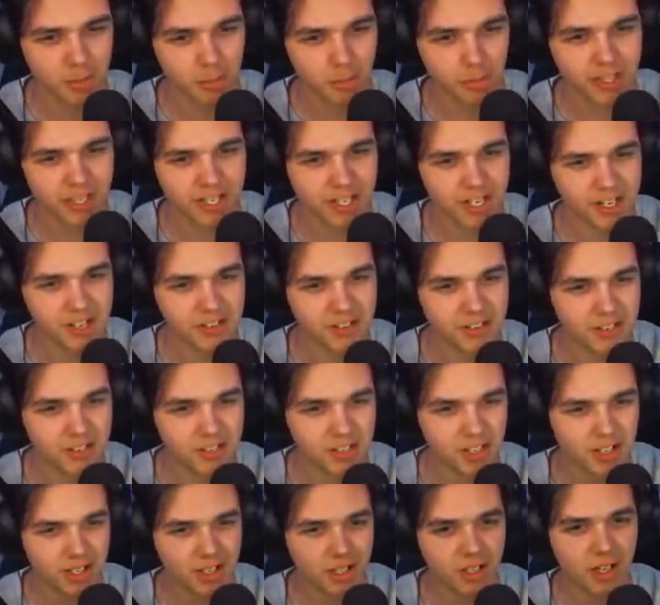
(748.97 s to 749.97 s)

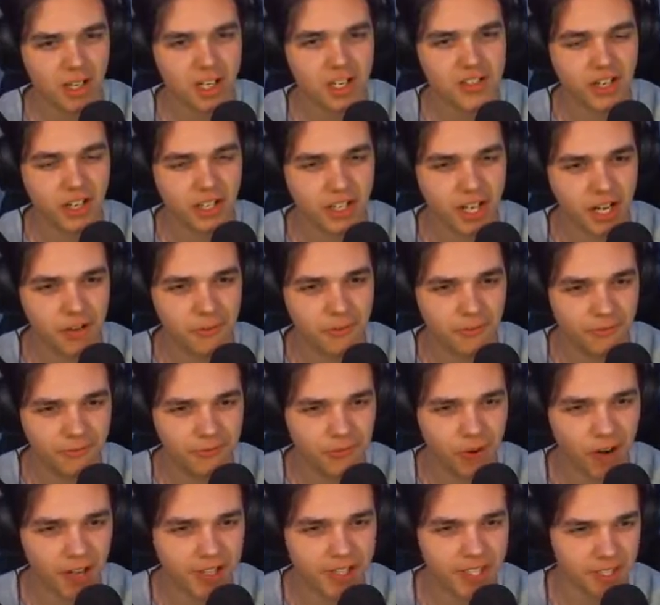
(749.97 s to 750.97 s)
Please, is that a
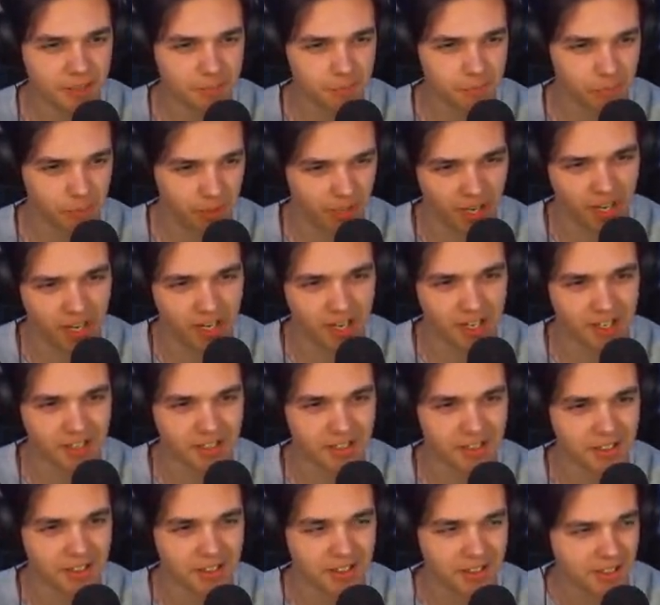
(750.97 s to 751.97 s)
fucking
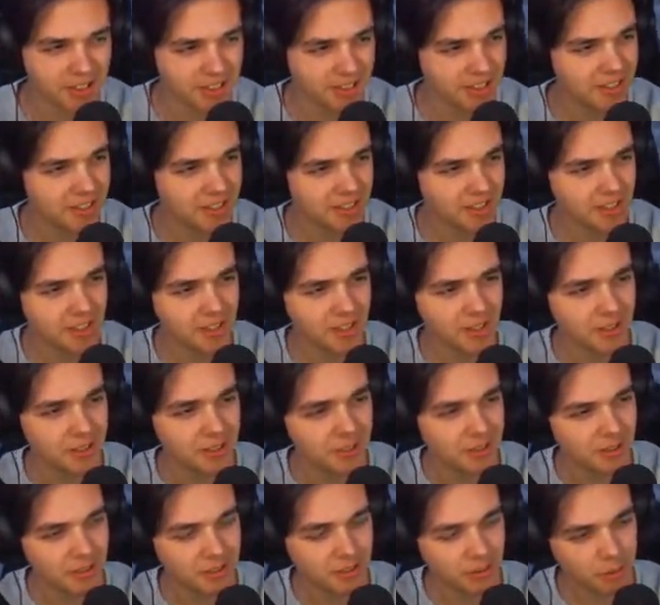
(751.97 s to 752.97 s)
plane?
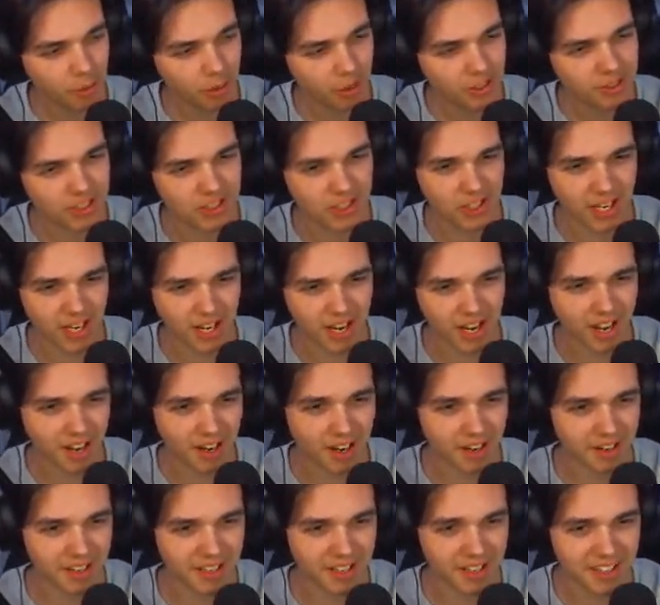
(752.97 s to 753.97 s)
What the
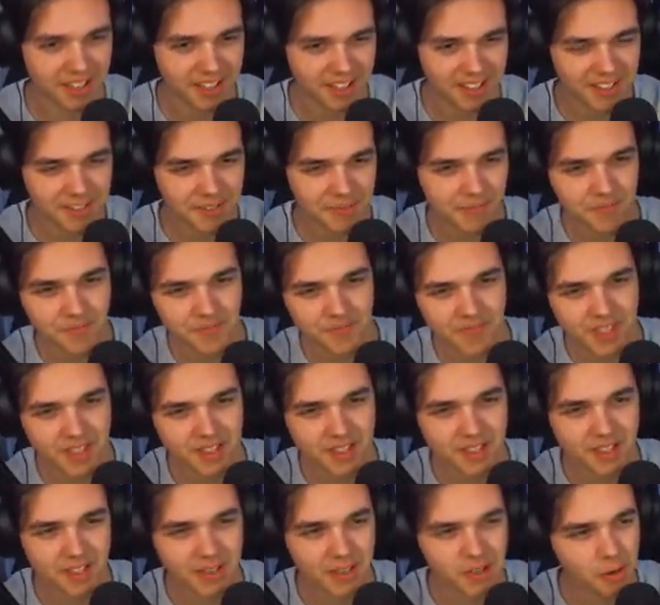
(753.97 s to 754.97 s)
hell?
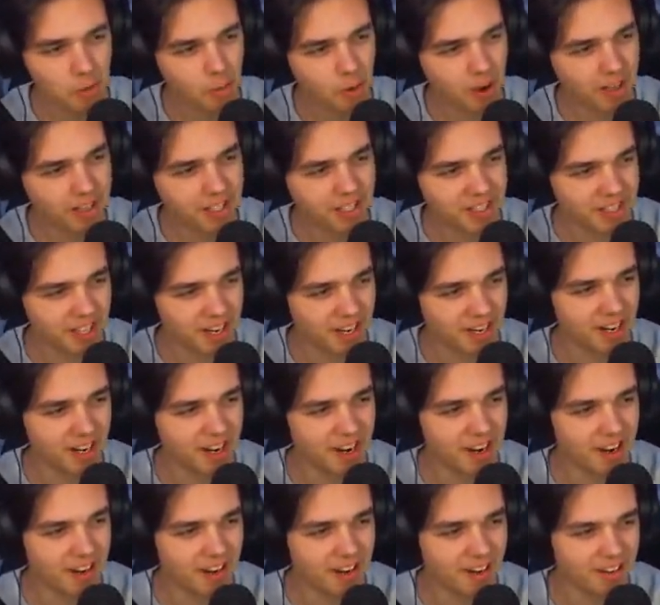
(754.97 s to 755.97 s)
What the
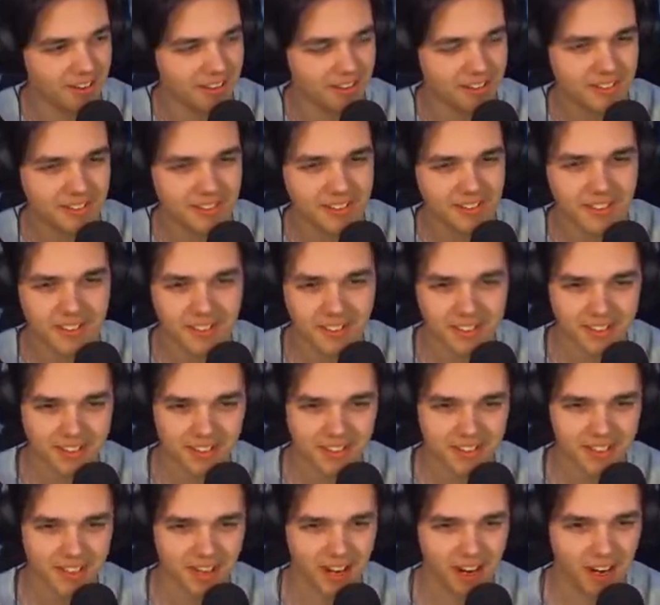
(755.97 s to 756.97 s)
hell?
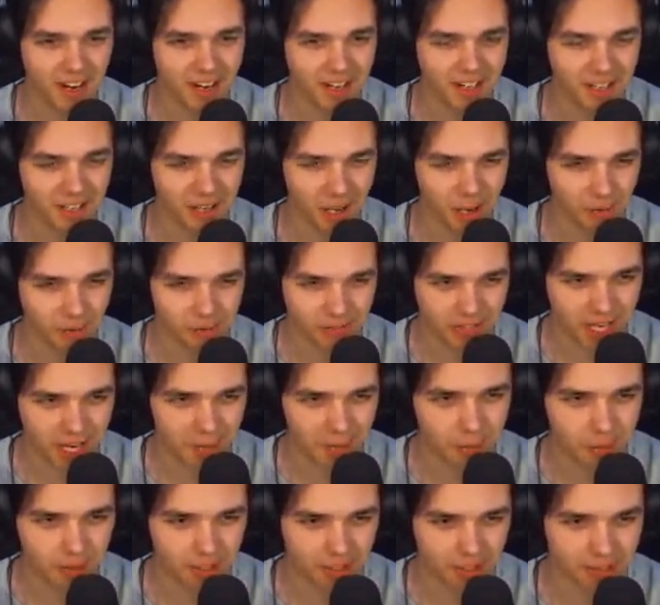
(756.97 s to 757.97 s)
I love
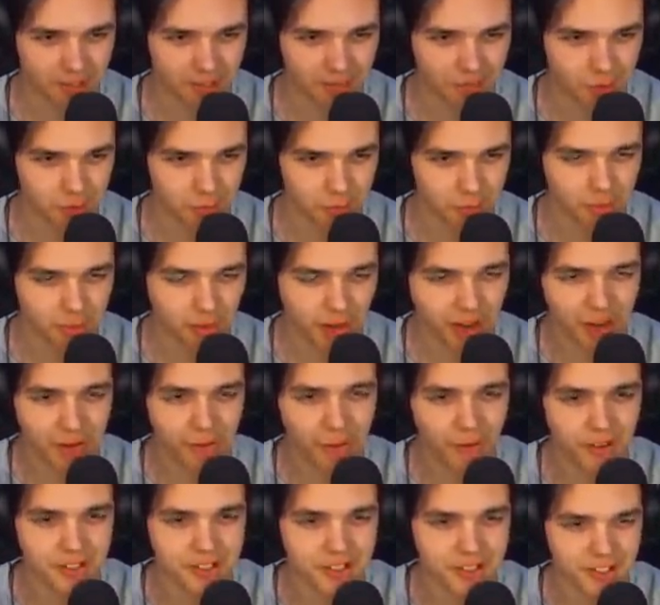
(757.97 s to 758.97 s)
gambling for
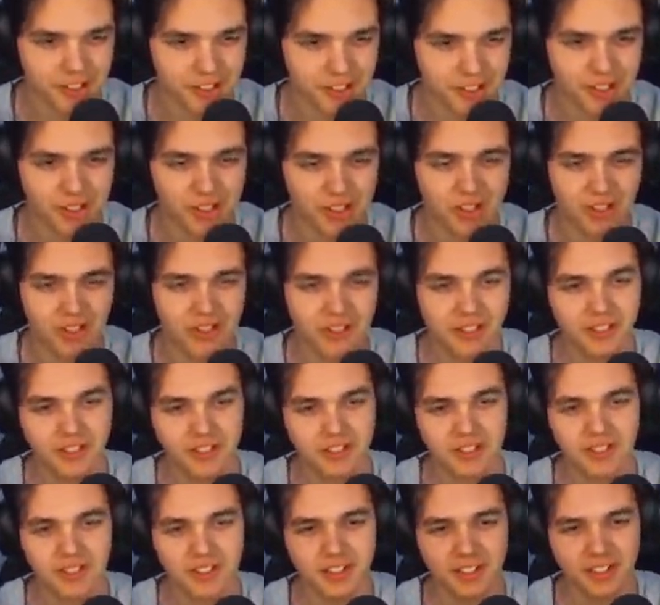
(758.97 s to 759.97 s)
pirates.
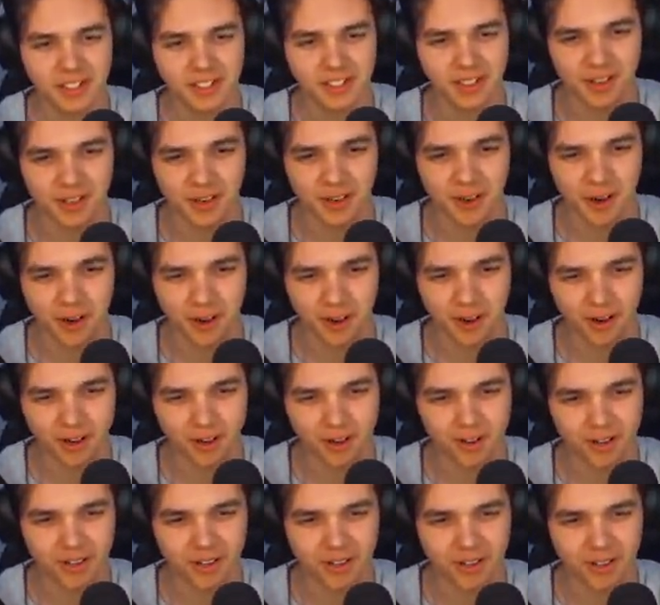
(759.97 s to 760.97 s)
Yarg.